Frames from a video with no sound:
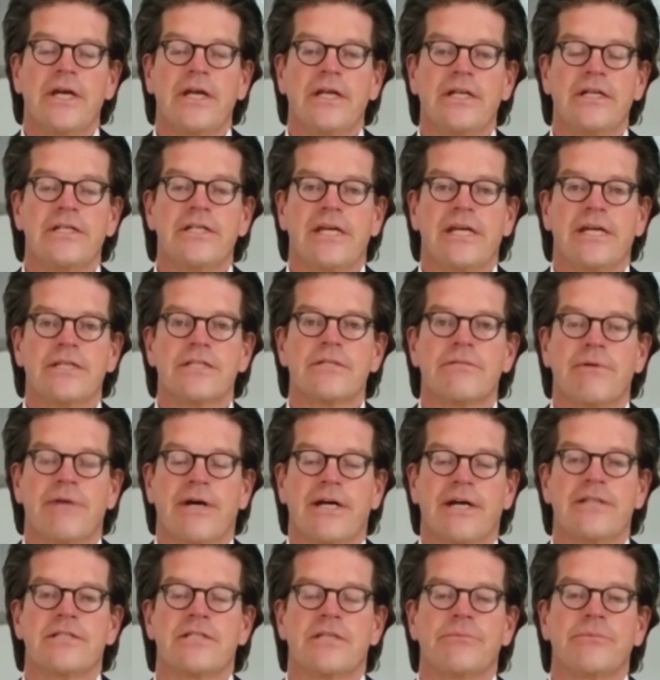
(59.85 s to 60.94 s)
and it takes
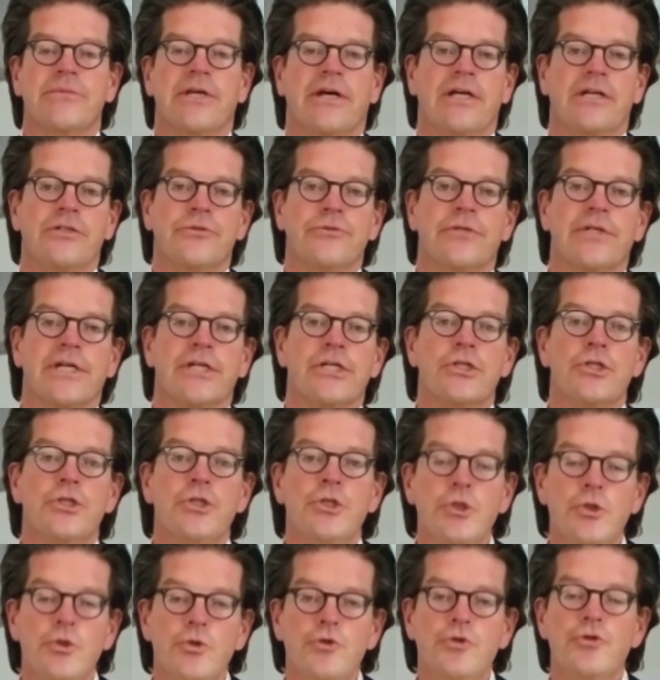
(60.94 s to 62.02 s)
quite some time to get
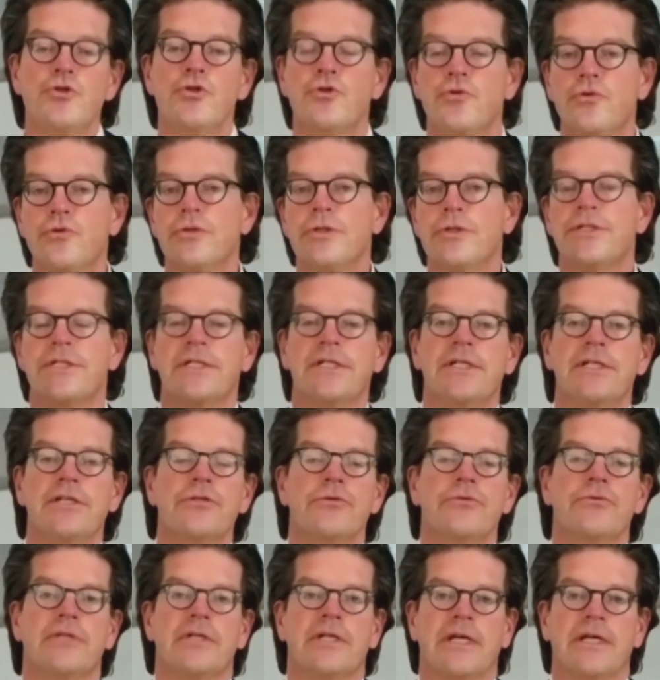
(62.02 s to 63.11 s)
new tools
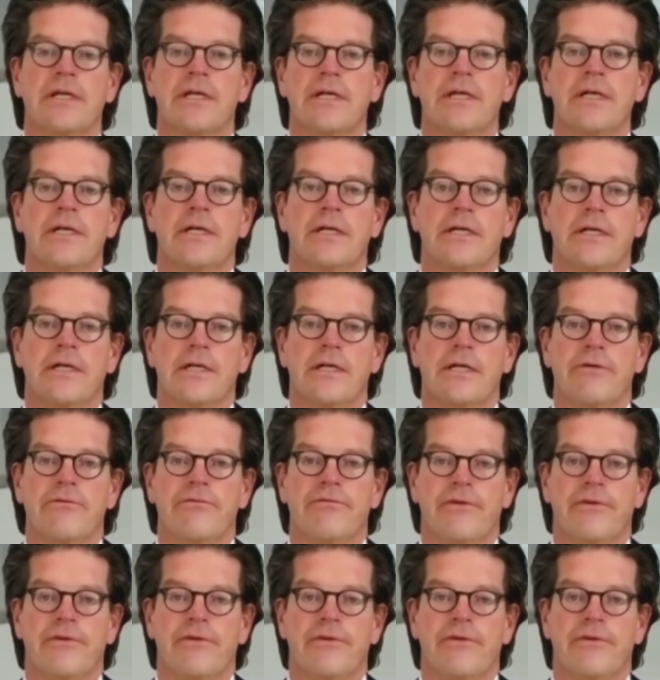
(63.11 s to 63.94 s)
into the, uh,